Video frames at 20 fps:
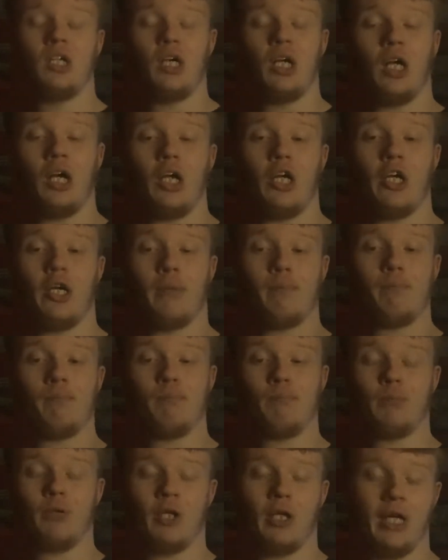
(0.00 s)
Um,
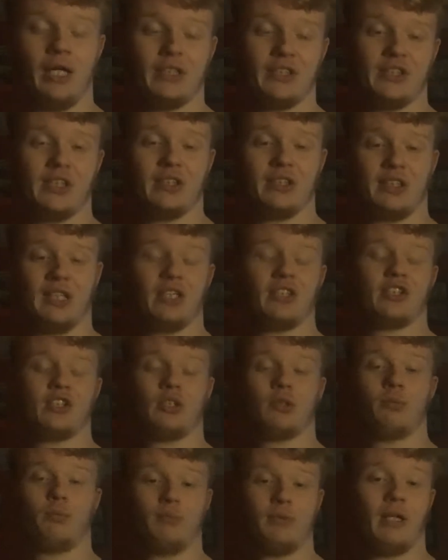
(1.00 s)
but I decided to
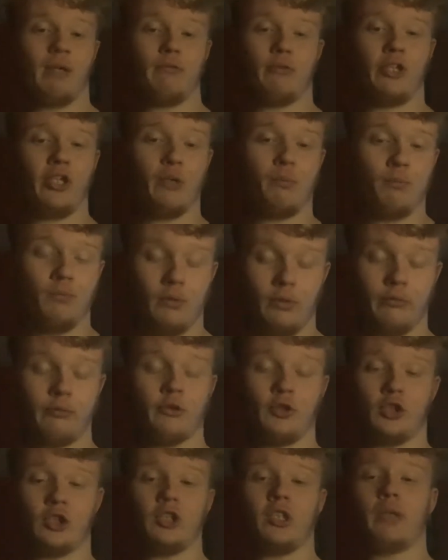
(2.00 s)
cancel that video,
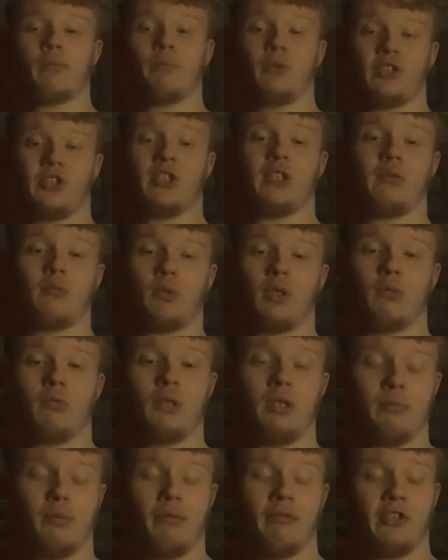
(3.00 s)
unfortunately, because I didn't want to
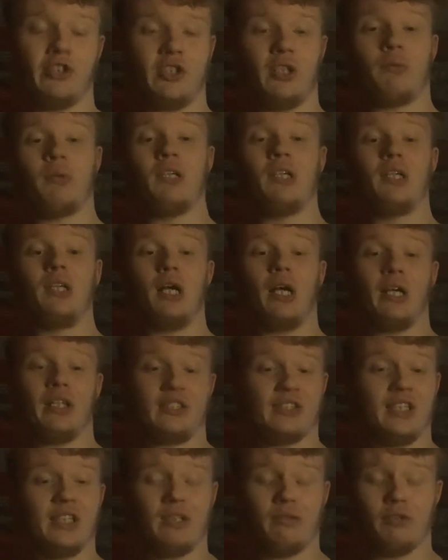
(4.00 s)
really bother. So uh,
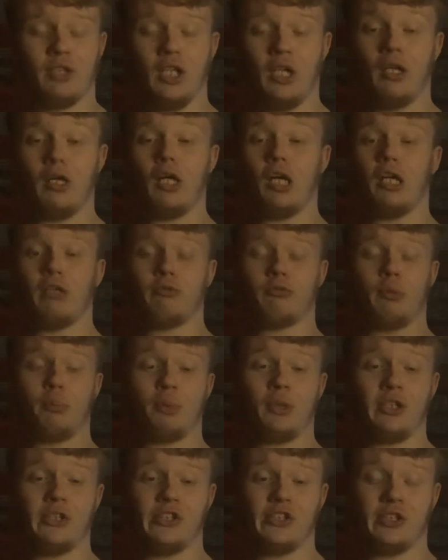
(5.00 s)
instead of that, I've
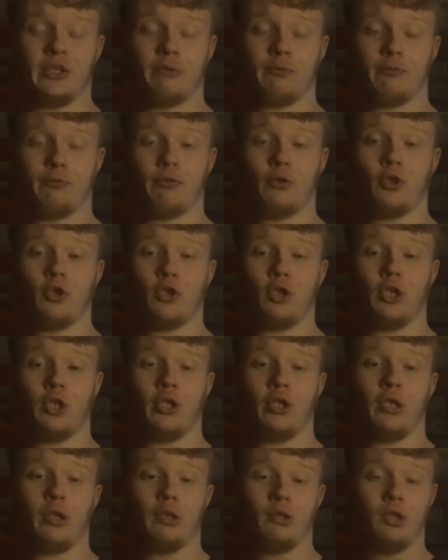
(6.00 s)
replaced it for
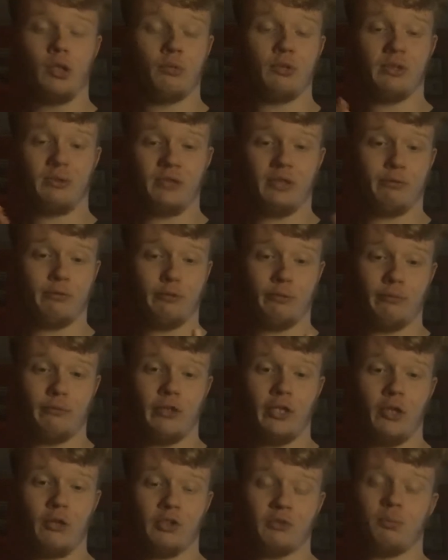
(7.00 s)
uh, loads of different
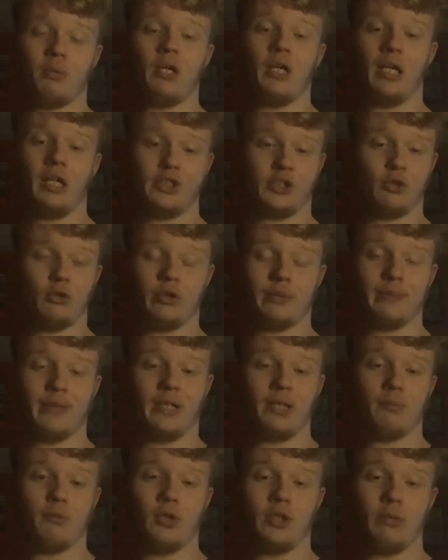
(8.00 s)
videos where I talk about
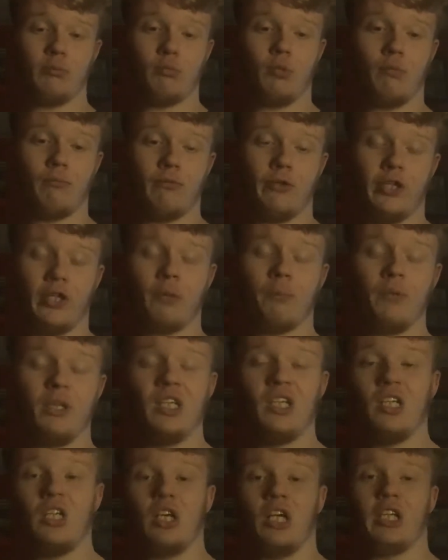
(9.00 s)
them all in one video.
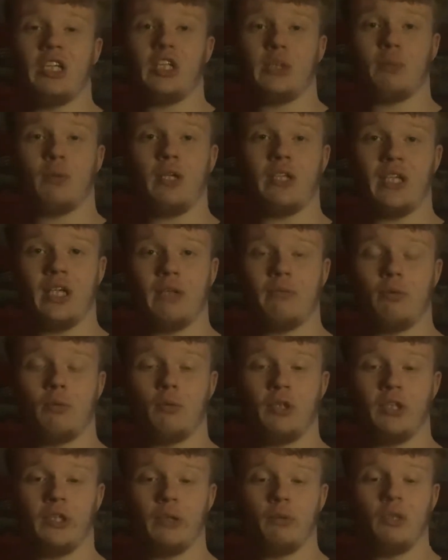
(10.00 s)
And that's what I kind of
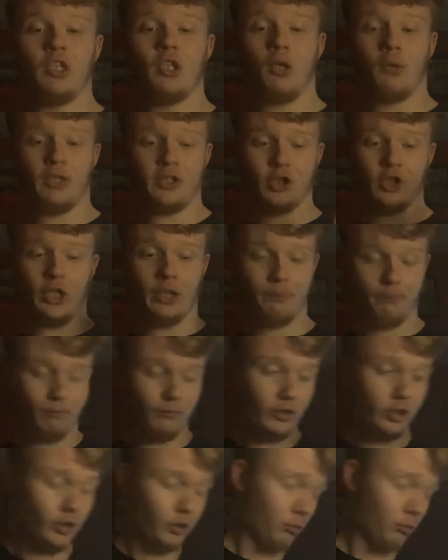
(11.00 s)
want to do. Oh, actually, you know